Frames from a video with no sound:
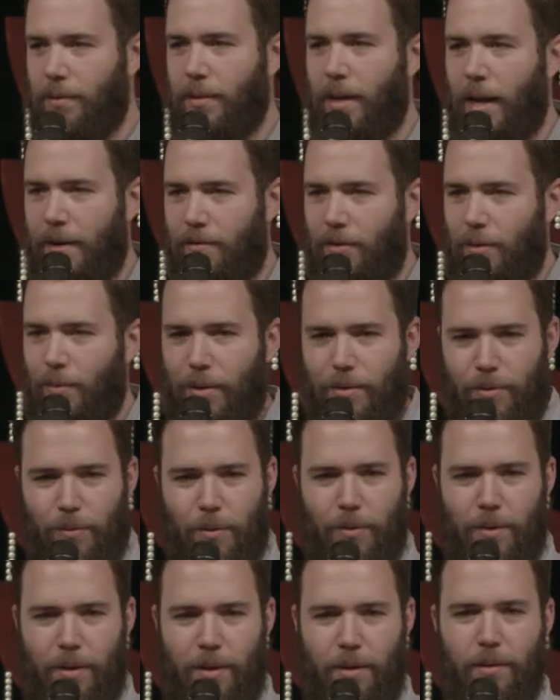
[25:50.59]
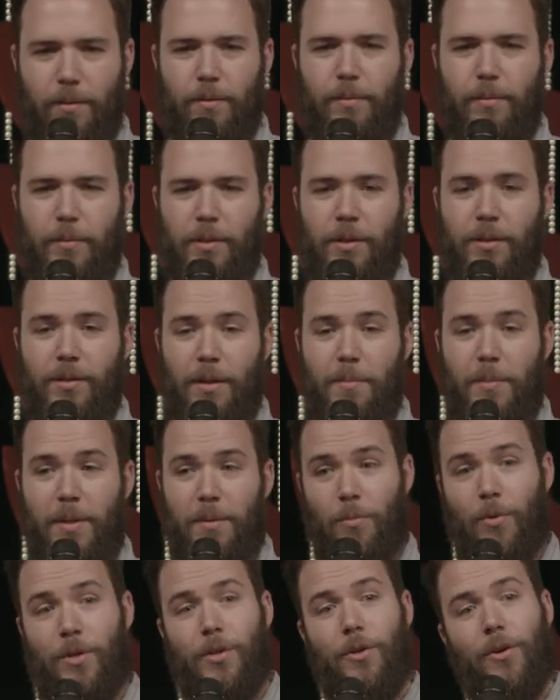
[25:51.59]
Not everyone's wounded. Just say,
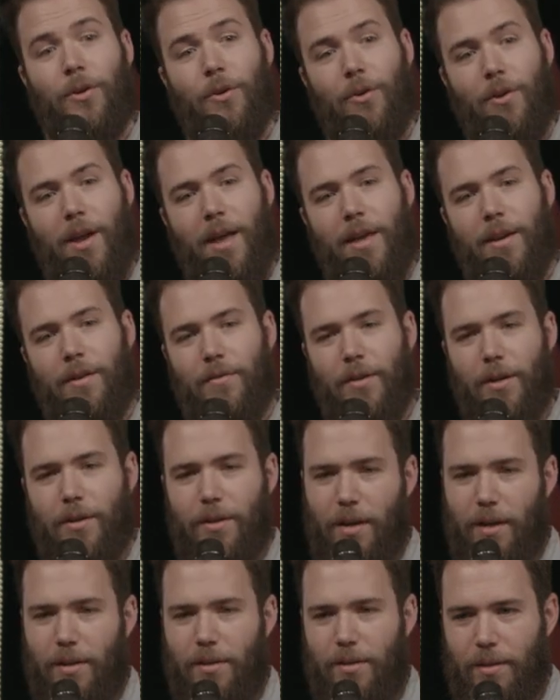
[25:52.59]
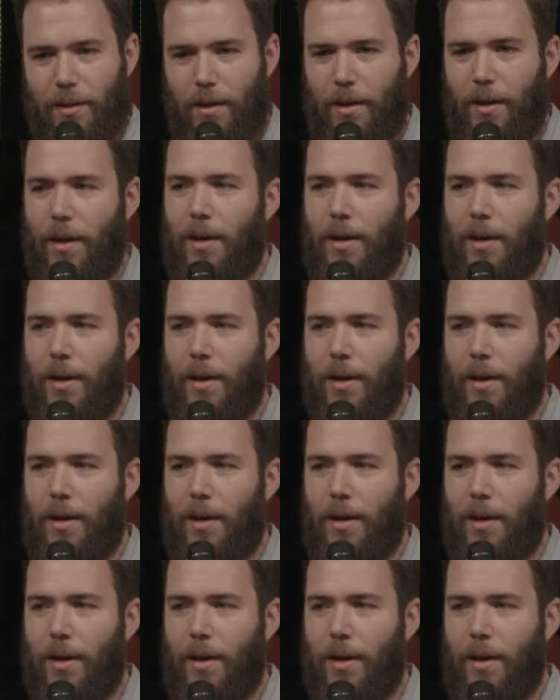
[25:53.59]
but when you're creative, there does